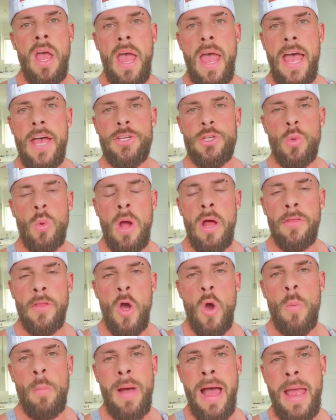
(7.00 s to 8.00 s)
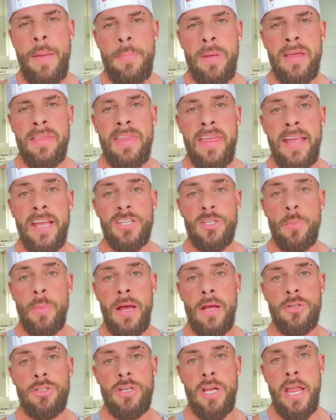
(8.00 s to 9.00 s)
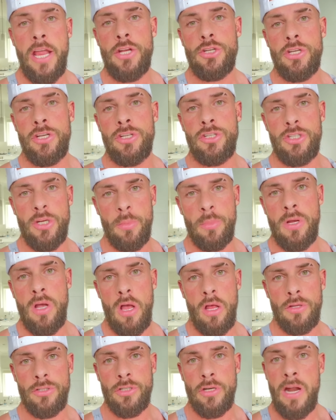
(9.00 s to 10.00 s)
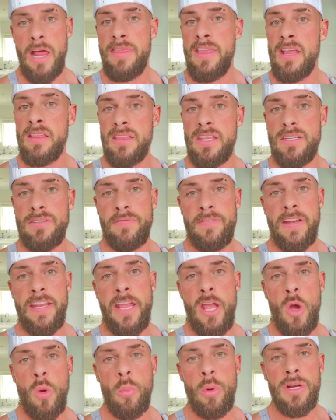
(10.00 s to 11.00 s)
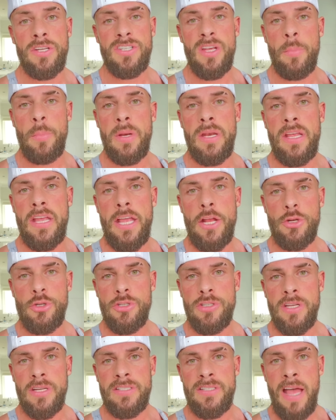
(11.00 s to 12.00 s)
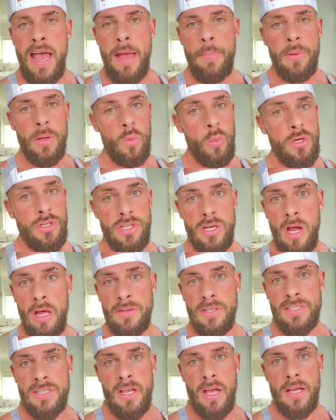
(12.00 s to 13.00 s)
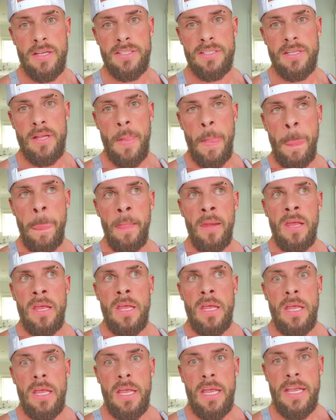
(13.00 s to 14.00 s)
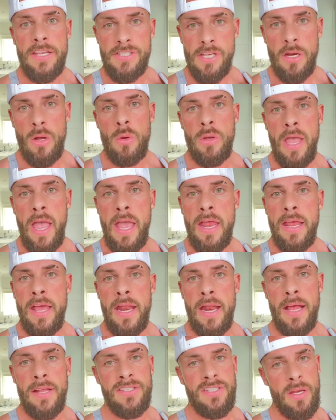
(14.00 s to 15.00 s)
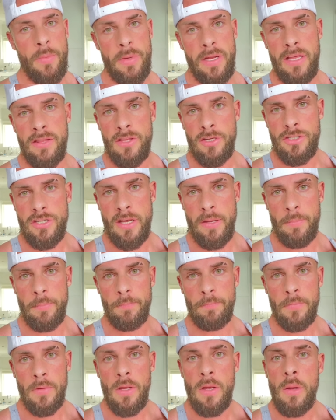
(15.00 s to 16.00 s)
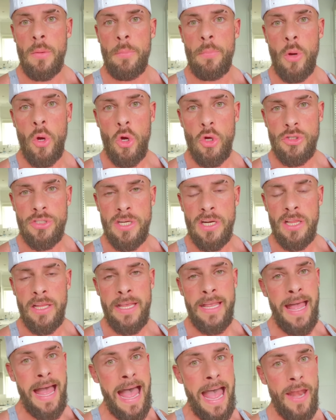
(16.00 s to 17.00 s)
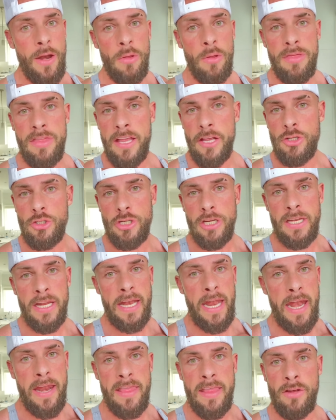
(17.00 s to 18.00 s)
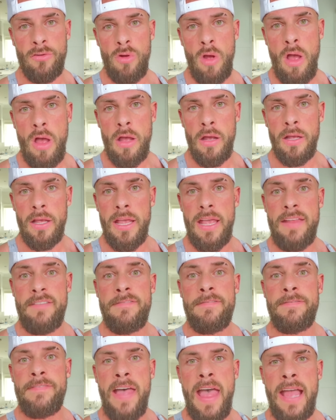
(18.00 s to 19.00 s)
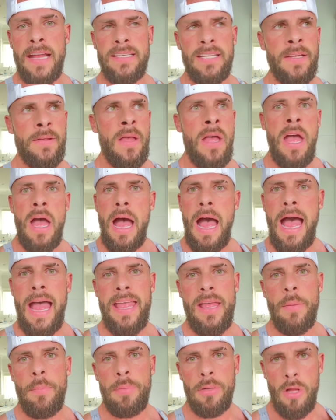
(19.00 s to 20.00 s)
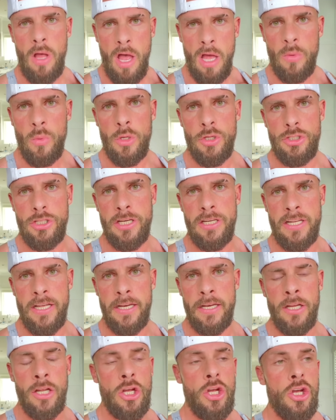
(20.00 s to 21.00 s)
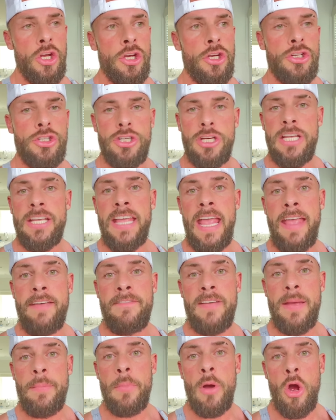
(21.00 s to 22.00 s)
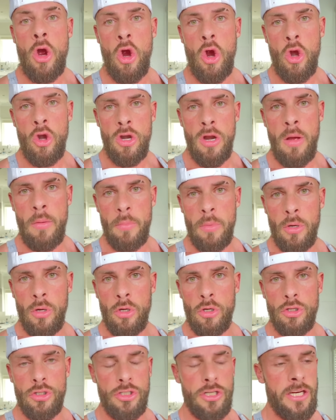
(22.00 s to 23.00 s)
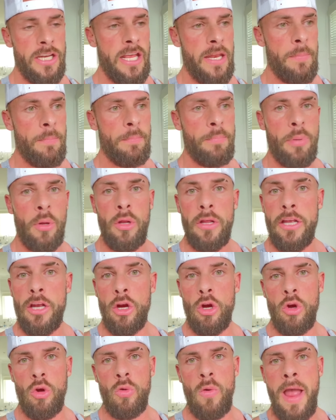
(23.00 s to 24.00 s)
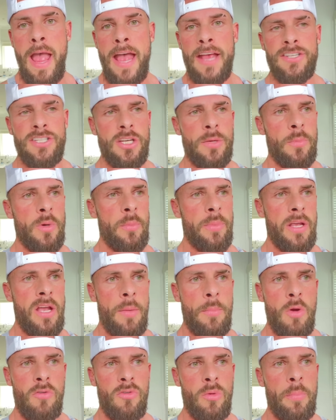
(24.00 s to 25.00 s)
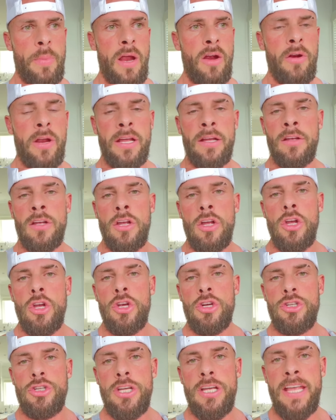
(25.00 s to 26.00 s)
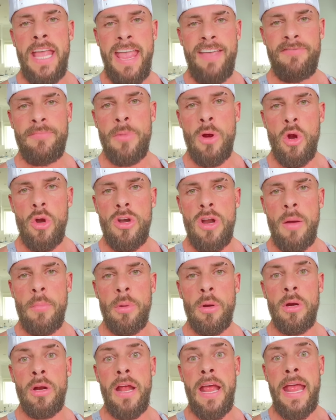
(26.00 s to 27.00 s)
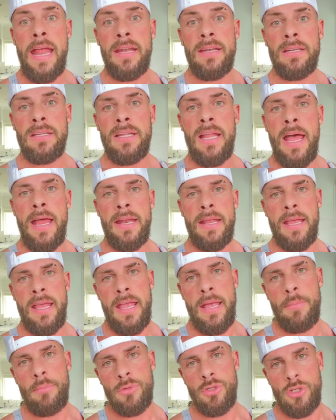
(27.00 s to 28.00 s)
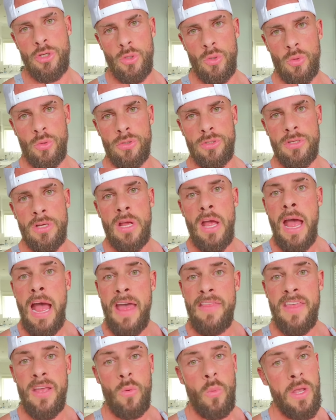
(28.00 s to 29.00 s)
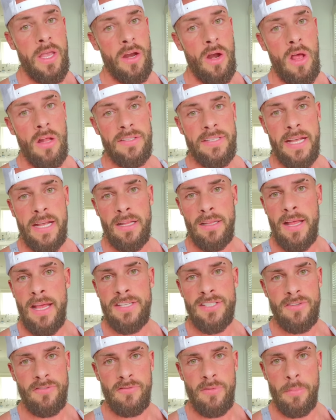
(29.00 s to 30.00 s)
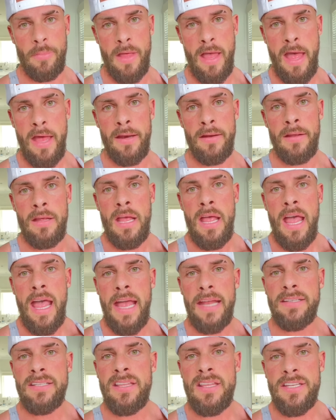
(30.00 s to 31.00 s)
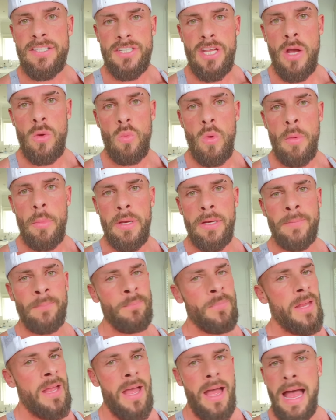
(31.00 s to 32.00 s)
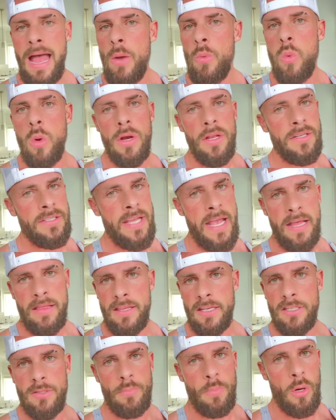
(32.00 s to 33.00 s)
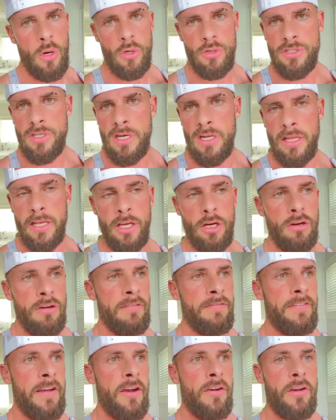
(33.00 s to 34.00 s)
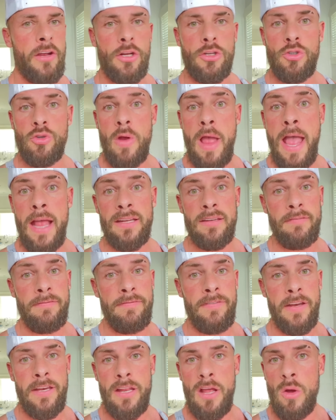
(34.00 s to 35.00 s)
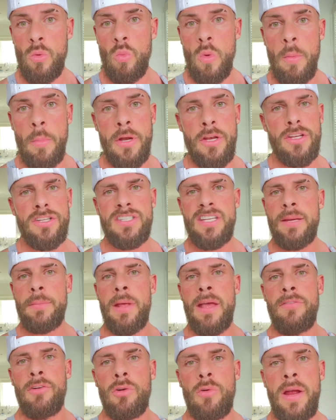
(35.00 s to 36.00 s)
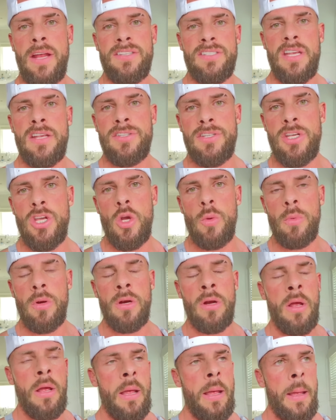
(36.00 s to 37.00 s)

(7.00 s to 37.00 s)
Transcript: As you all know, my big thing is about changing gym culture. And I think this video brings up an interesting topic we should all discuss. Is it okay to hit on somebody at the gym? Personally, I don't think she did anything wrong. In fact, I applaud what she did. She gave him her number. She didn't bully or harass him or become overbearing. She gave him her number and let him choose. I think we can all take a lesson from that. And to this young woman, I wouldn't take this personally. You're a very attractive, fit young woman. You seem to have a great sense of humor.